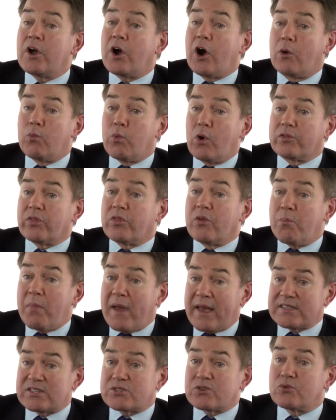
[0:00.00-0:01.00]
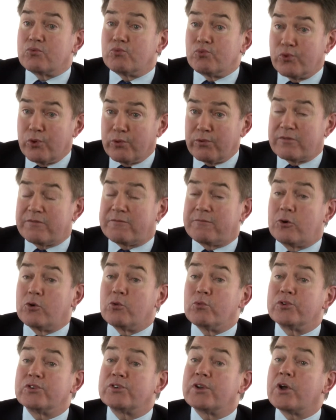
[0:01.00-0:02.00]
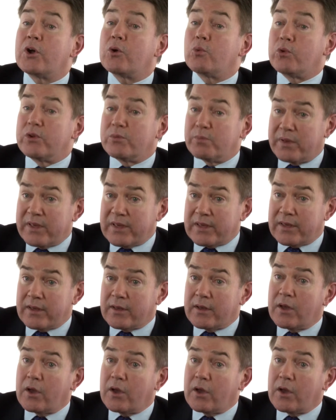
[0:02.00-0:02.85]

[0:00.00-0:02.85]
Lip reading: on what the best route forward would be.